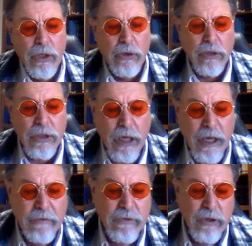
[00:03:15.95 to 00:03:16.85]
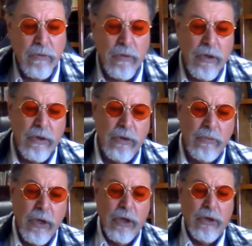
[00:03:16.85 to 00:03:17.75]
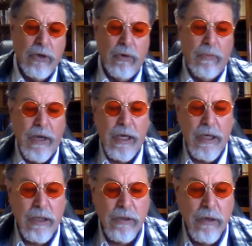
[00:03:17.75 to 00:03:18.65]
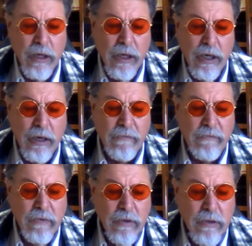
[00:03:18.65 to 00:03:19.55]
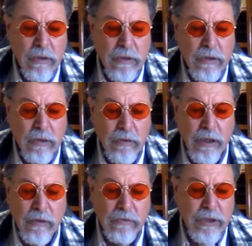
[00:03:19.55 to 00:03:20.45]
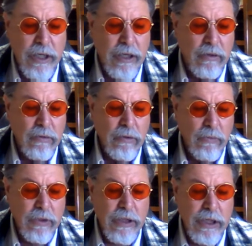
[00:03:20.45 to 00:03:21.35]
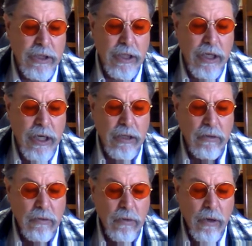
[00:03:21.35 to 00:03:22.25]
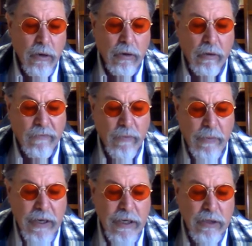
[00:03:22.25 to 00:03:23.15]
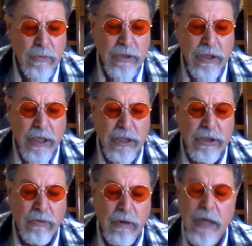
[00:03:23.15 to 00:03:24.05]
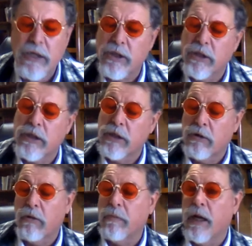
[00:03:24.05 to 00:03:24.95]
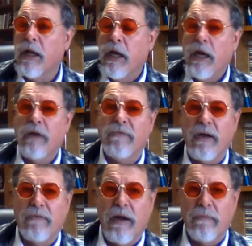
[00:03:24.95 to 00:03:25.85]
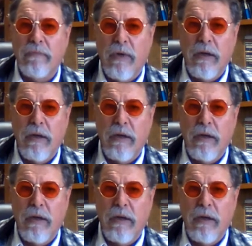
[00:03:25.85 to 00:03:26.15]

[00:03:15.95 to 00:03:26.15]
you are slaves to the one whom you obeyed, either in either sin, which leads to death, or of obedience, which leads to righteousness. He's talking about if, if I'm